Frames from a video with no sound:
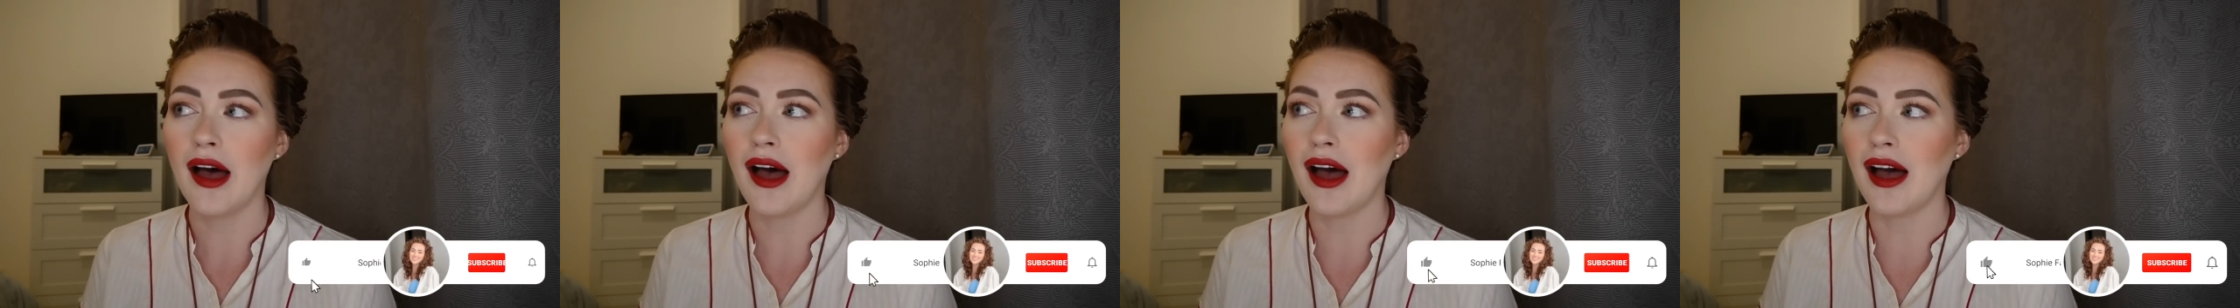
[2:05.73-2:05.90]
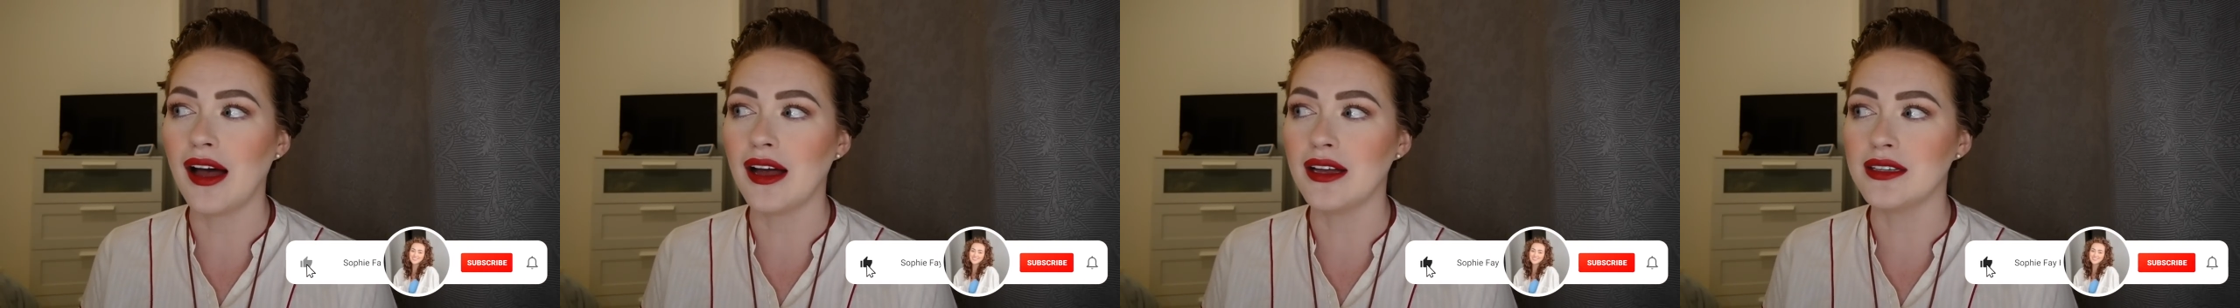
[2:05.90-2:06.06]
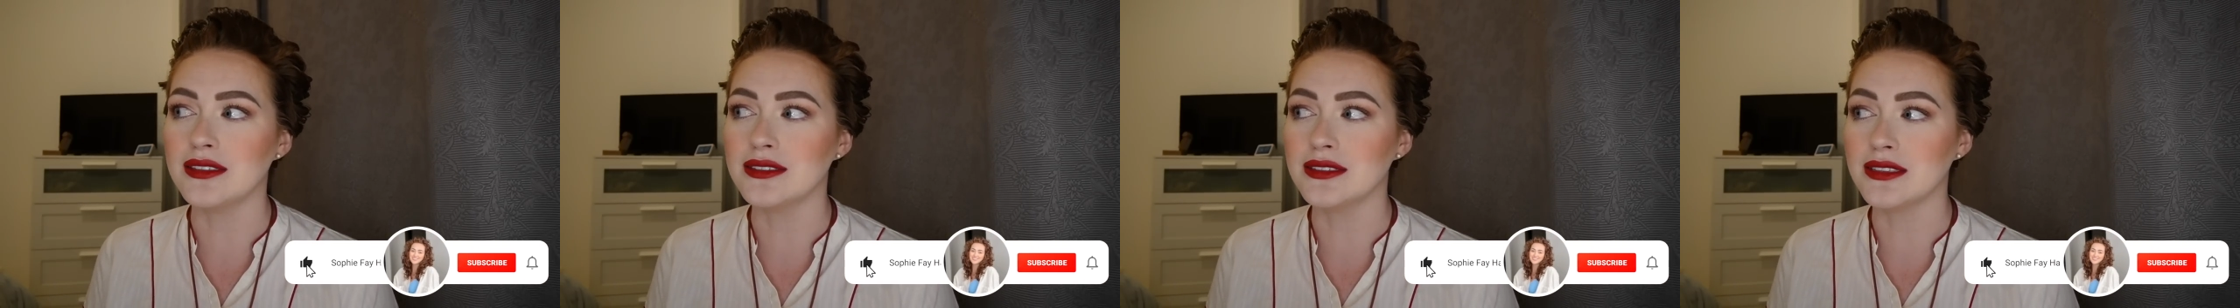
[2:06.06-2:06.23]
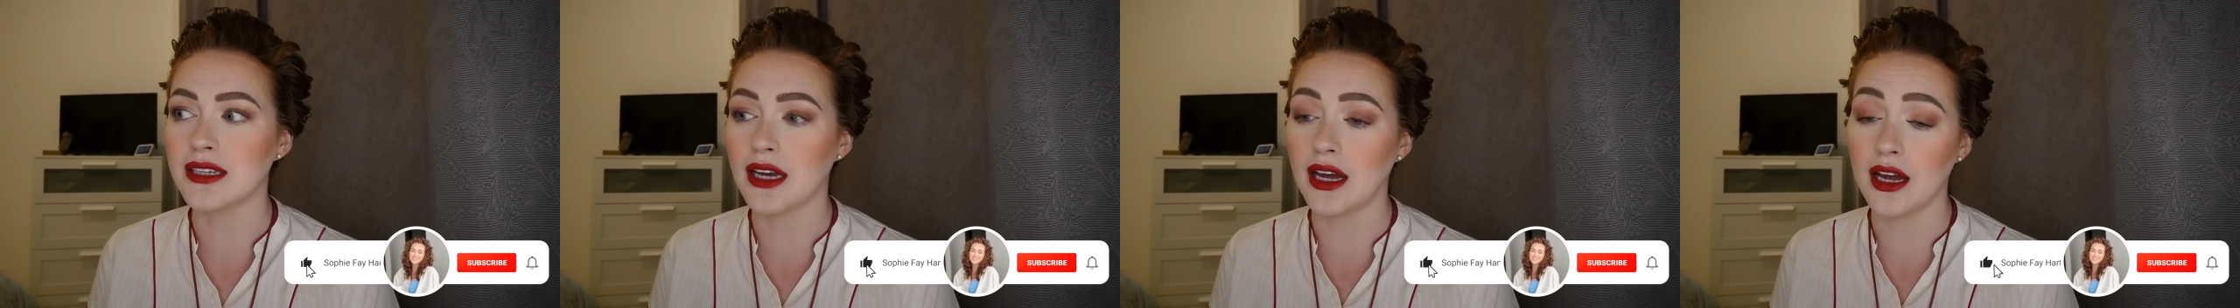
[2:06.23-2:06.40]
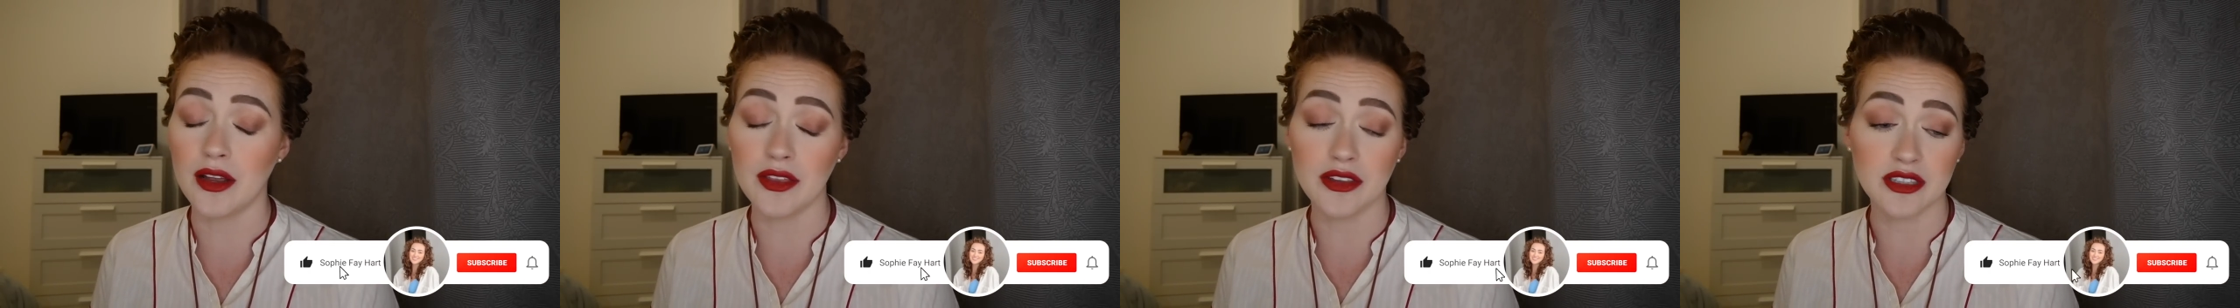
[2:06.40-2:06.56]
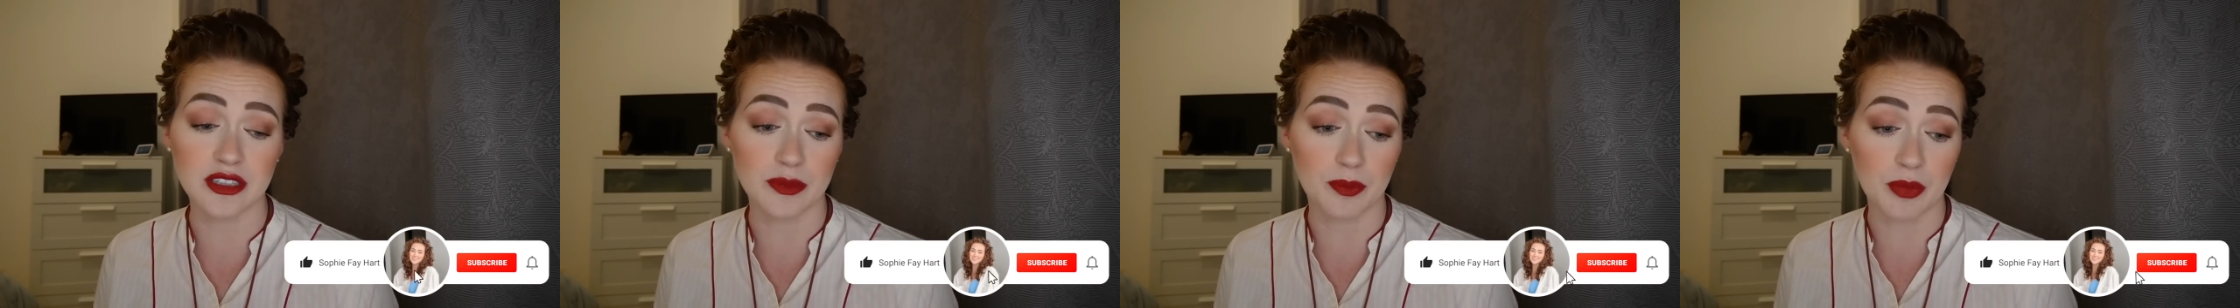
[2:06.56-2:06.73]
and
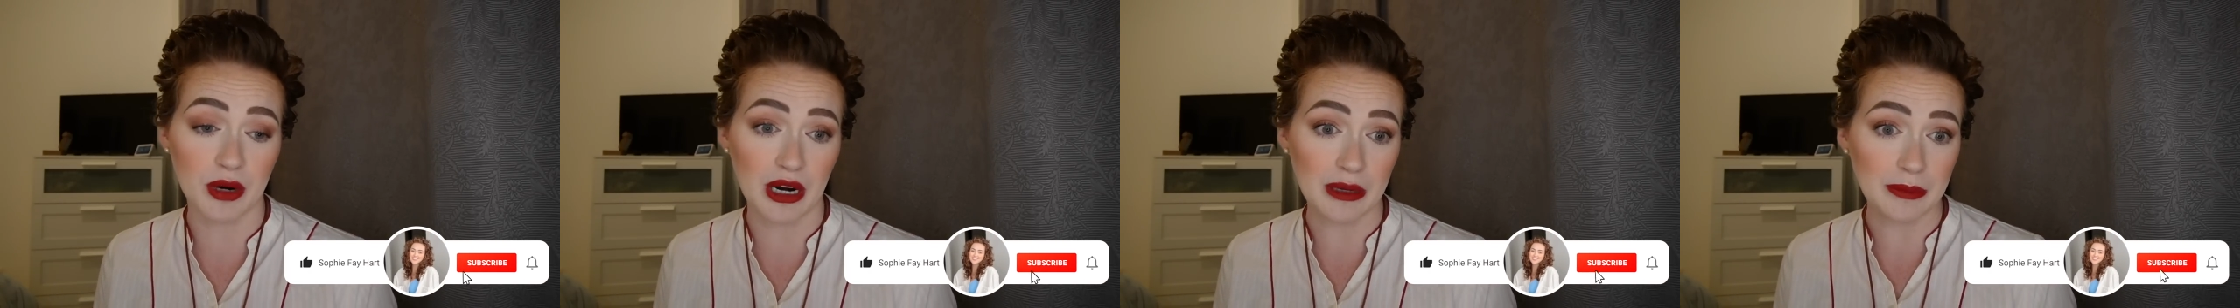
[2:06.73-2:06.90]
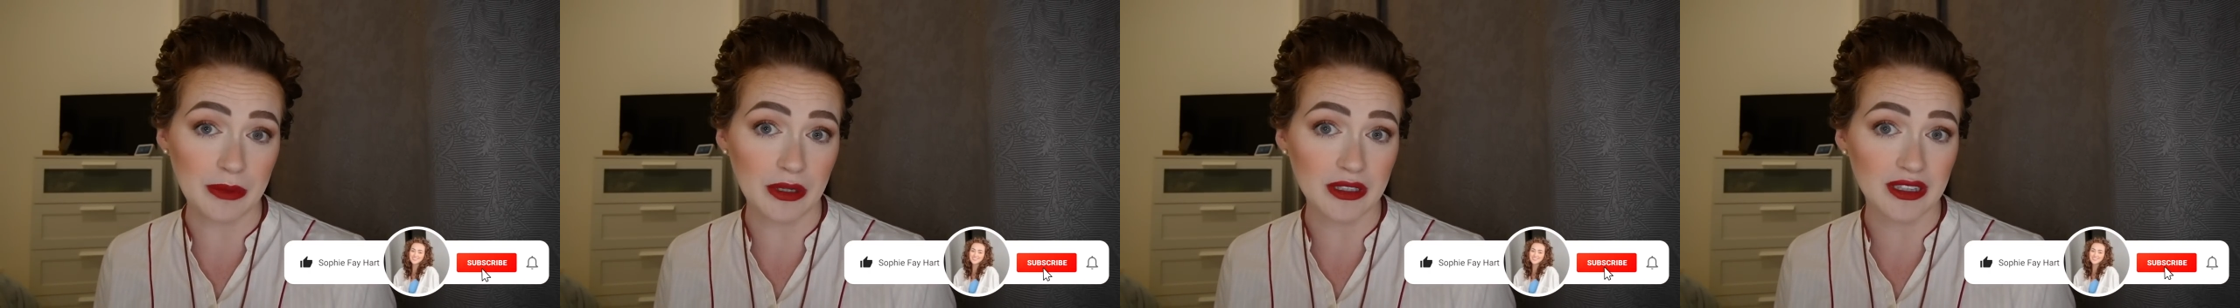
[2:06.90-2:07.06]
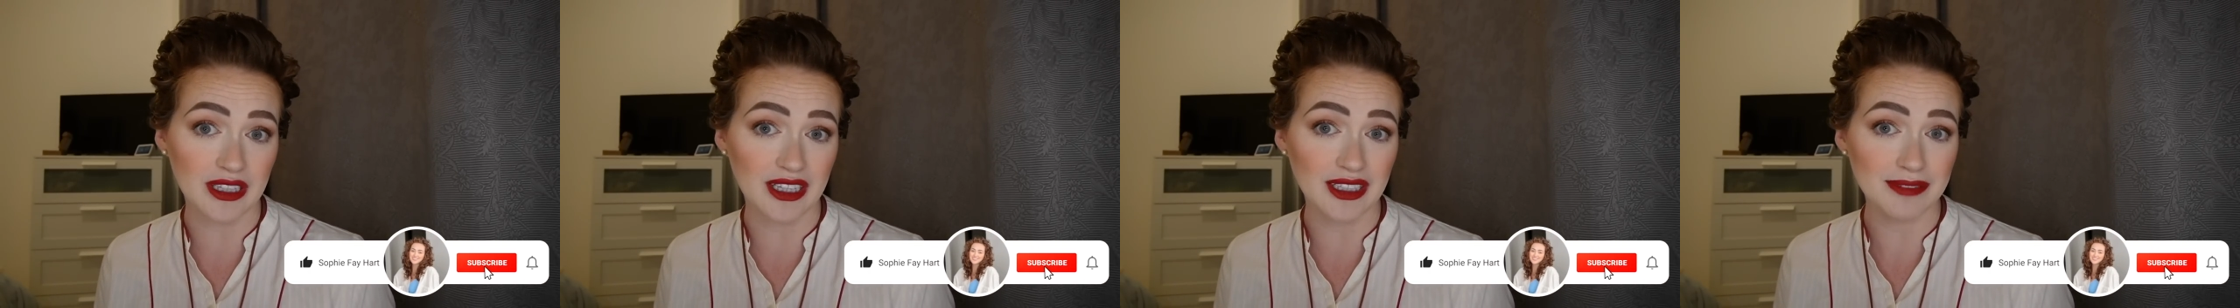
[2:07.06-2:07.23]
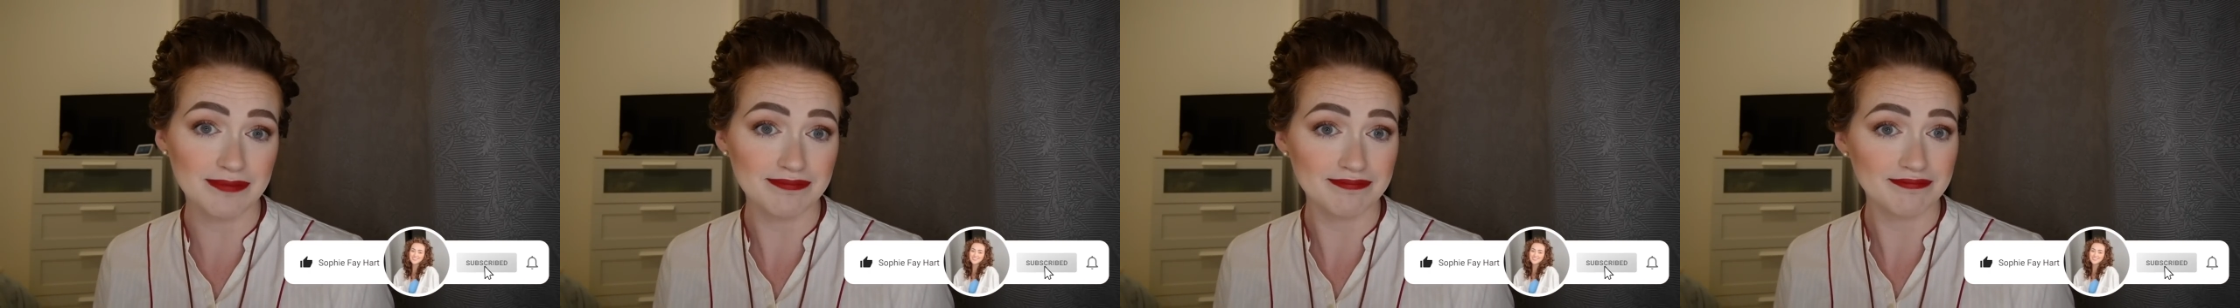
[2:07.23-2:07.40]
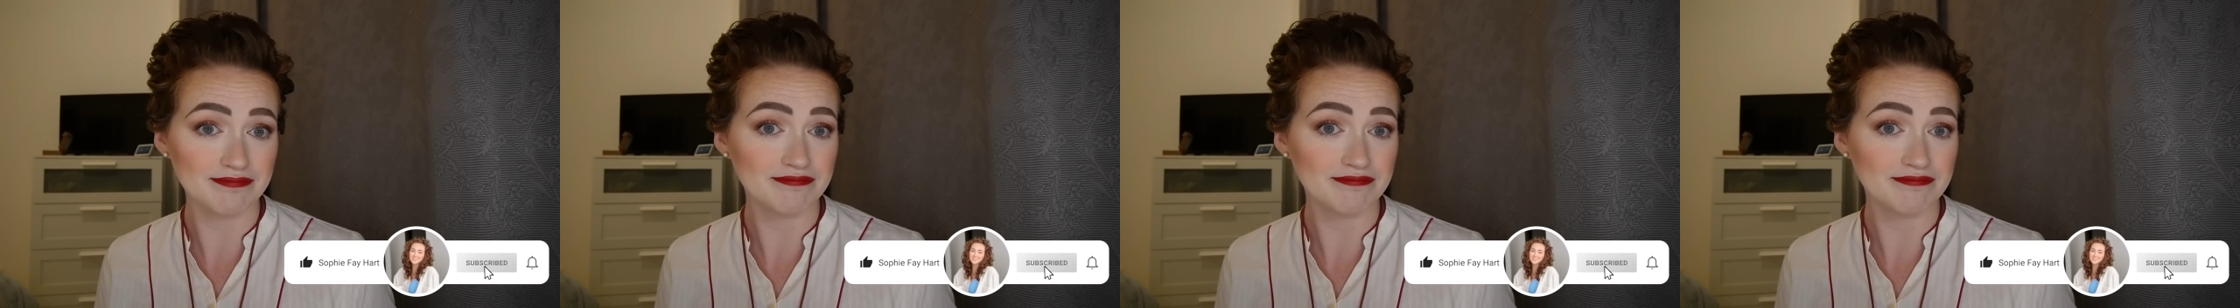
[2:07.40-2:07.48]
there's a Primark there.